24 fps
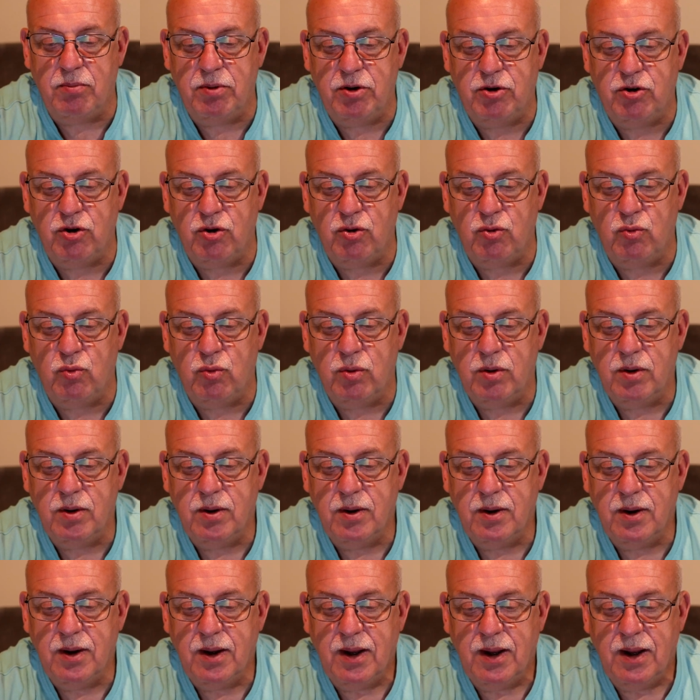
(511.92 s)
2,
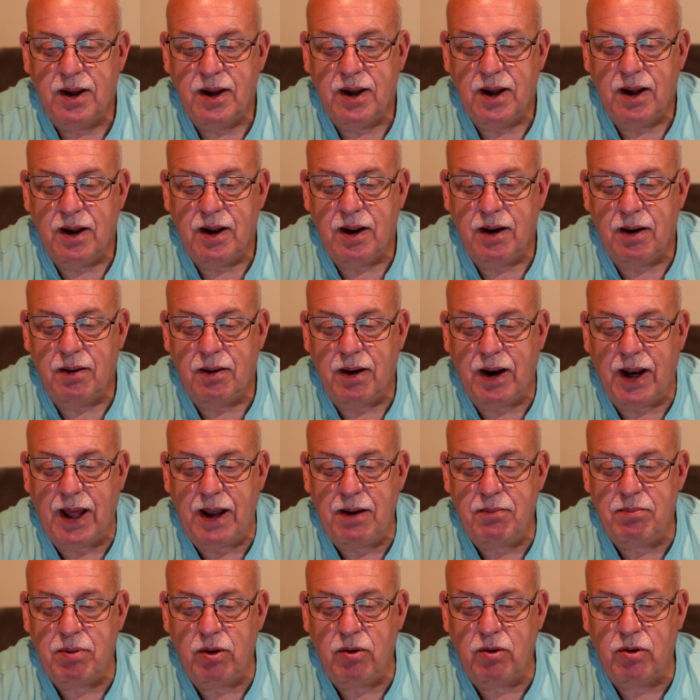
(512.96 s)

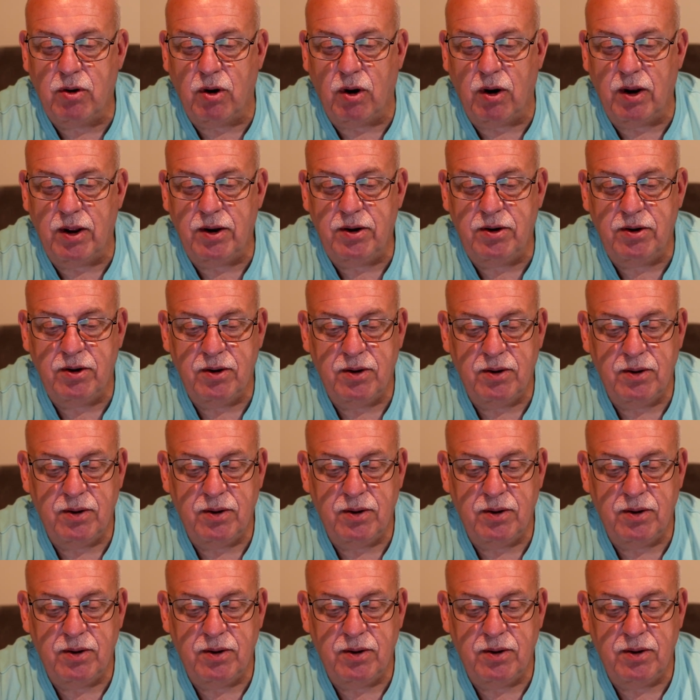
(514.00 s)
light blue coloured.